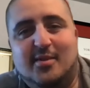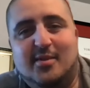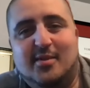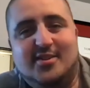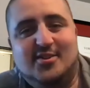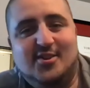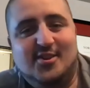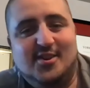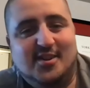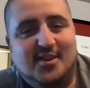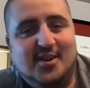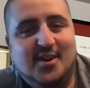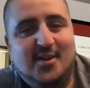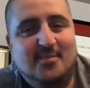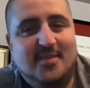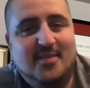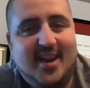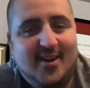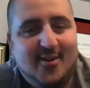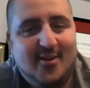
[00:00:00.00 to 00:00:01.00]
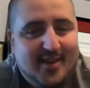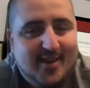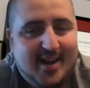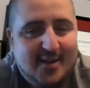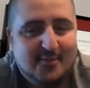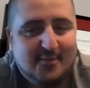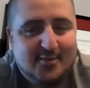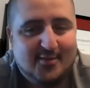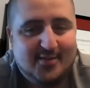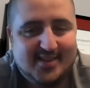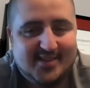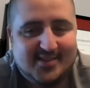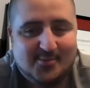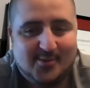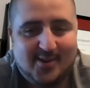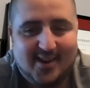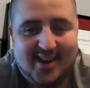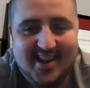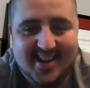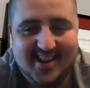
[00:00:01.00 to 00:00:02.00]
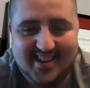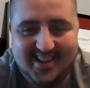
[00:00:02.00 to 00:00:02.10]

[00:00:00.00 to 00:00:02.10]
pressure to come down after this one?